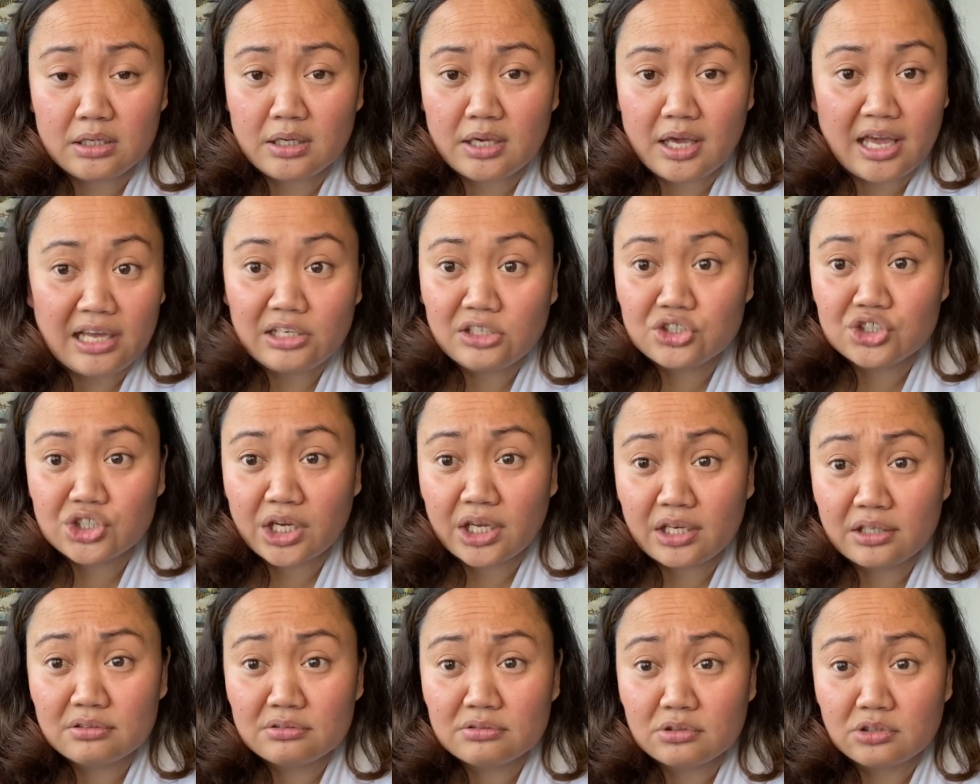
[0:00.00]

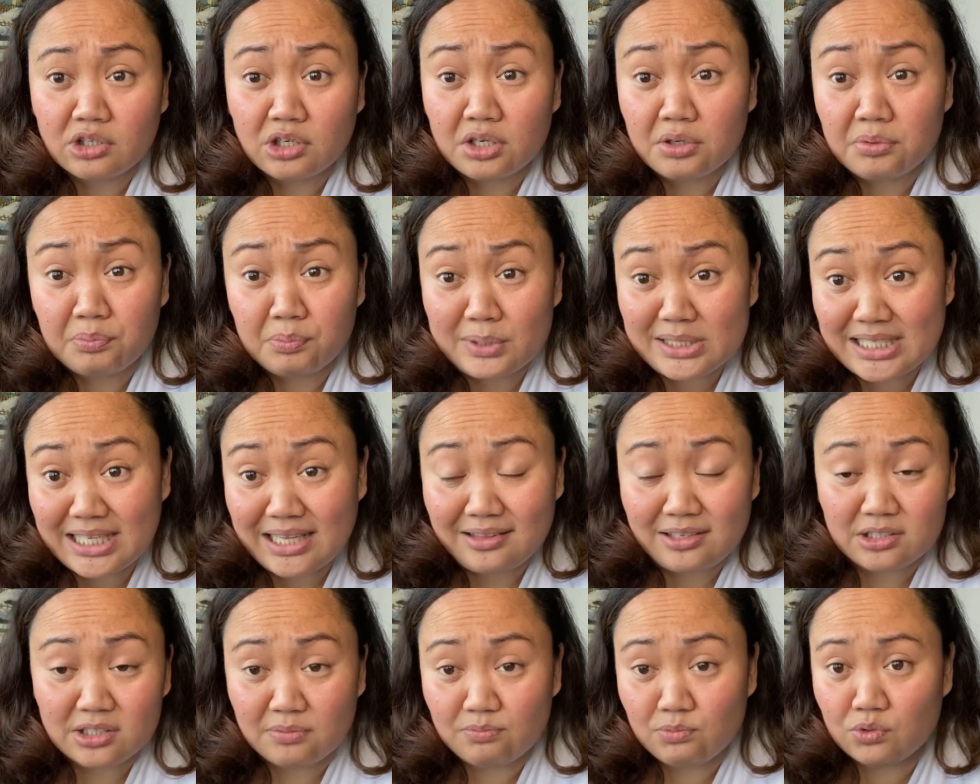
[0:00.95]
agent or
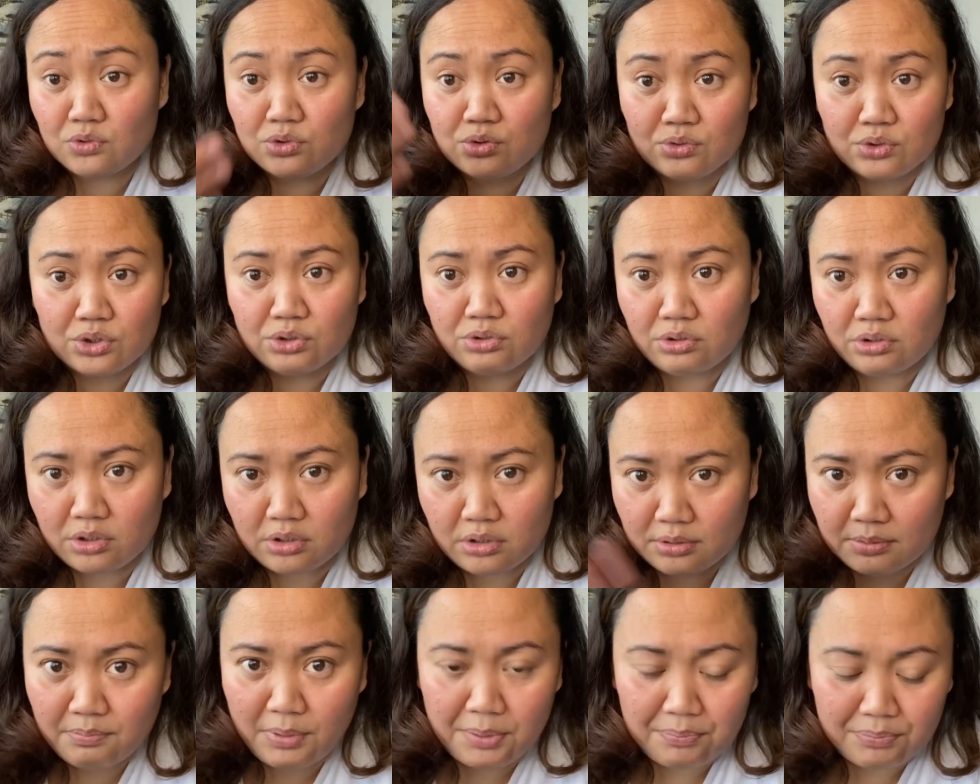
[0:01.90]
representative to do your
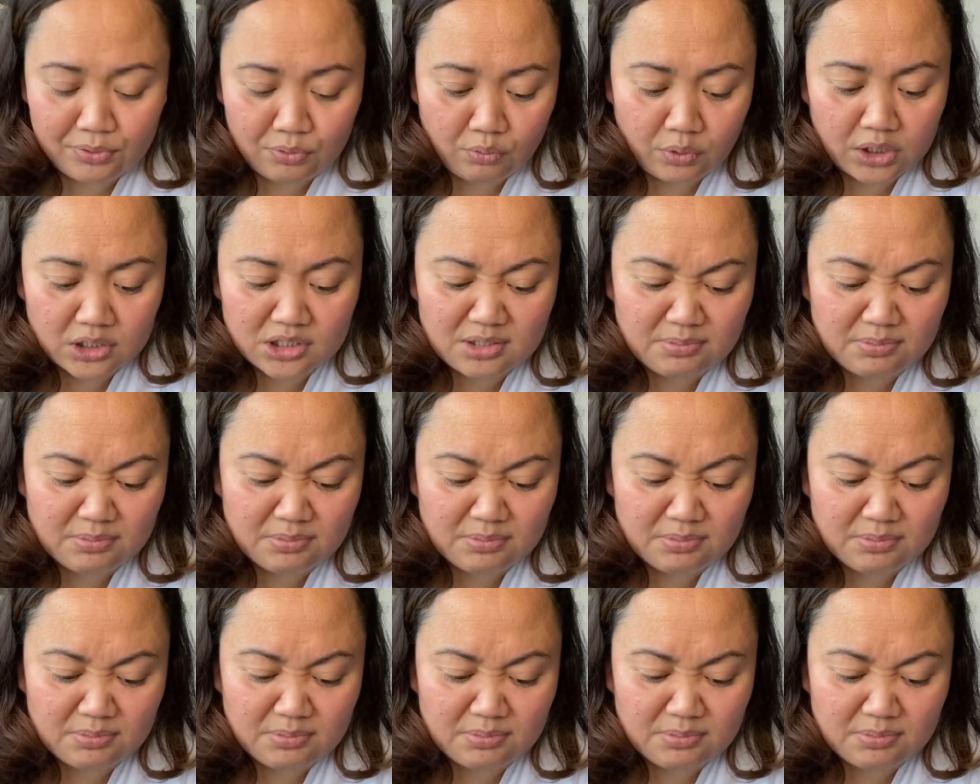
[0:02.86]
paperwork.